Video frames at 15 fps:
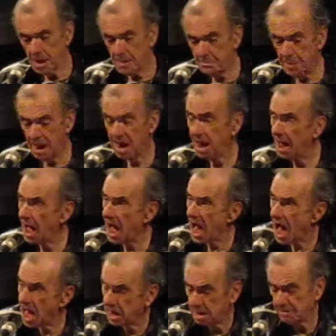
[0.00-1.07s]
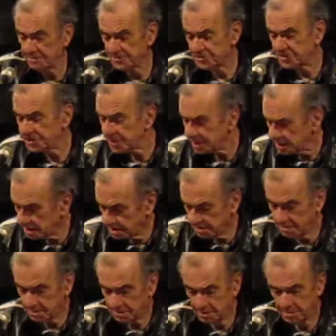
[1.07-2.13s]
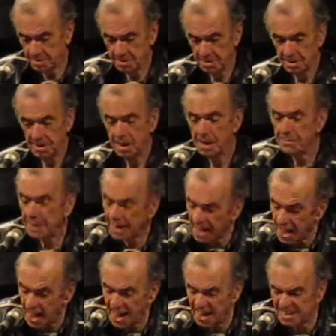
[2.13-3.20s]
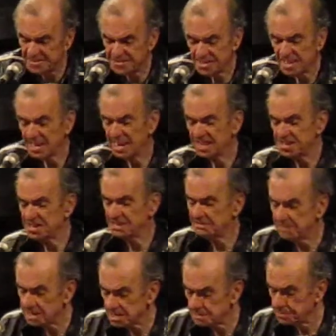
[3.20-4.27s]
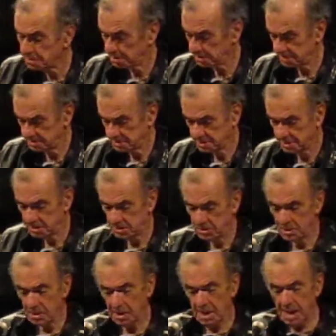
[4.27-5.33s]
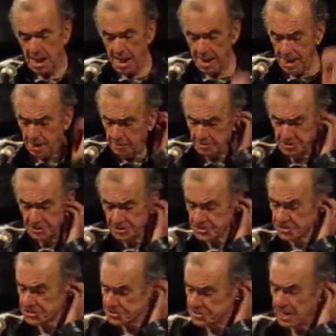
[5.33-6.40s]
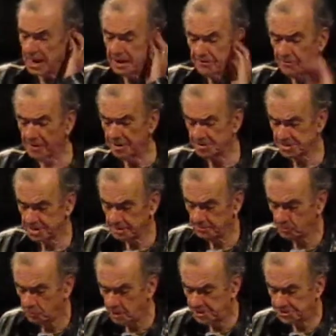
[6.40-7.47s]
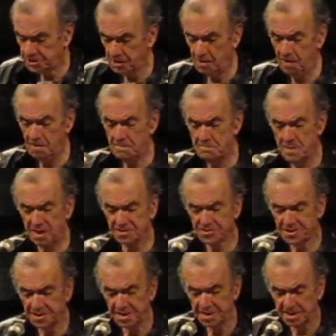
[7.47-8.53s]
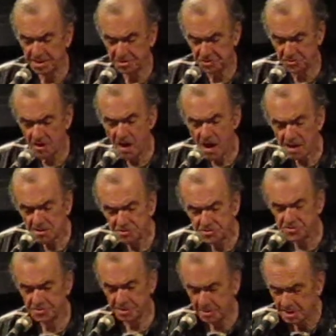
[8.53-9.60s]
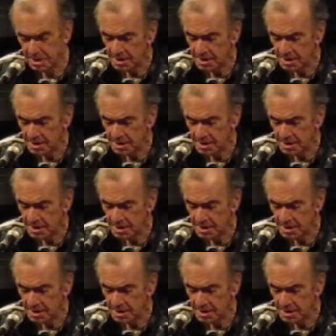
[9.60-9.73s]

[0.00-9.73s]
But I don't see it because it's invisible. And I was just savoring some rich old musky exhaust.